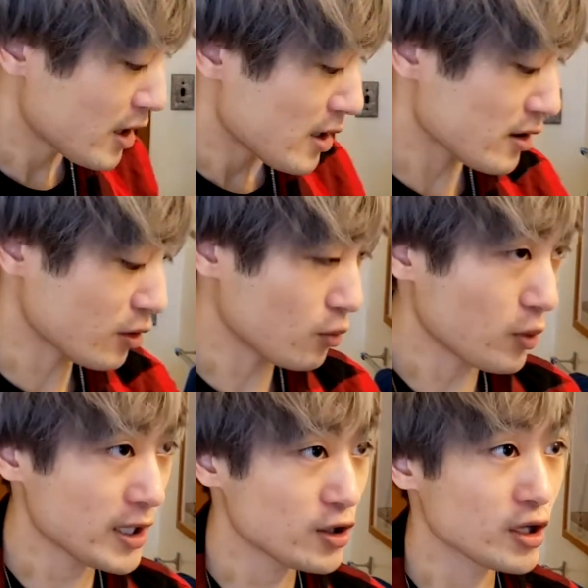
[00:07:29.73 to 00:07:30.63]
So
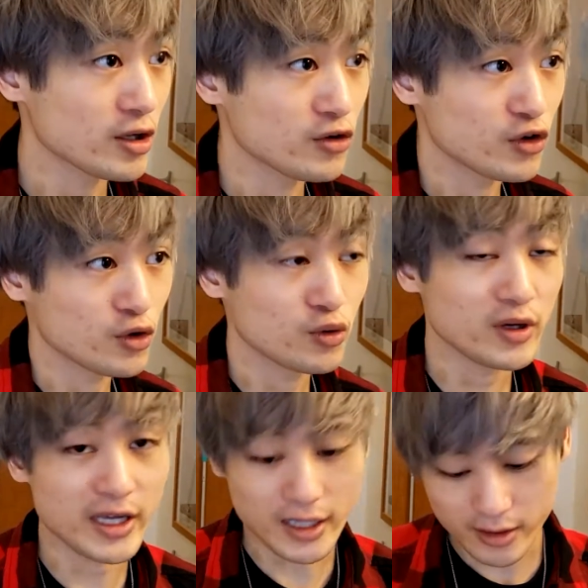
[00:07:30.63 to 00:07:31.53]
what you could do
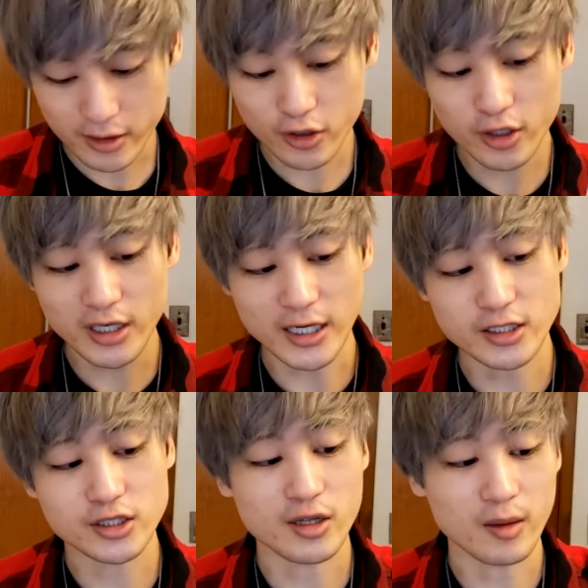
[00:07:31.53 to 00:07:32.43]
is you could
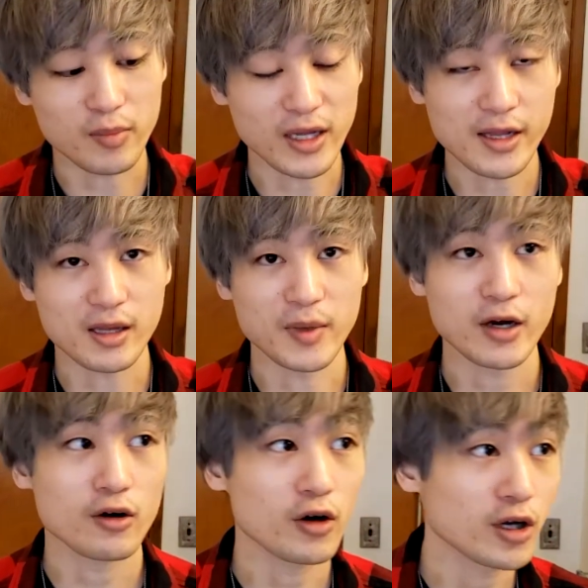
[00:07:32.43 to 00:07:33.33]
actually just apply some
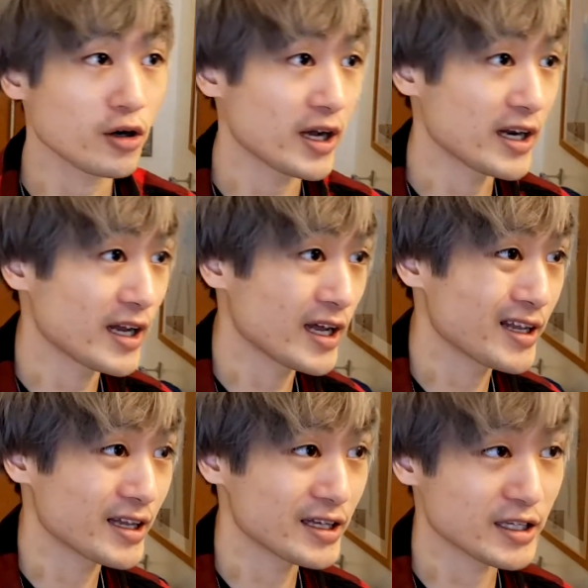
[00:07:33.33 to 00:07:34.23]
hair oil, and
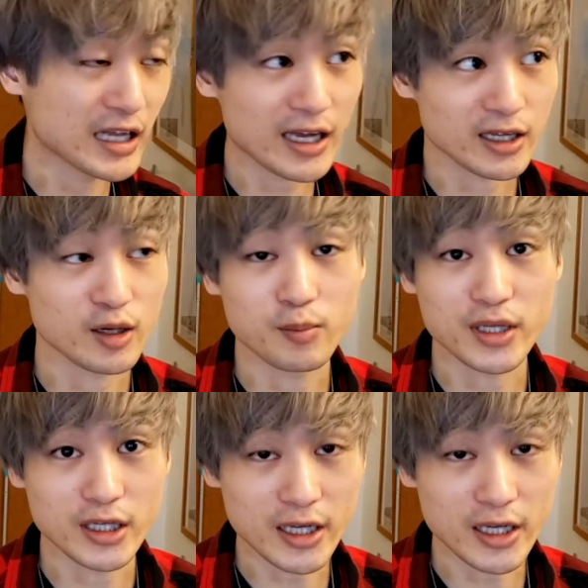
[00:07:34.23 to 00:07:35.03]
then that could be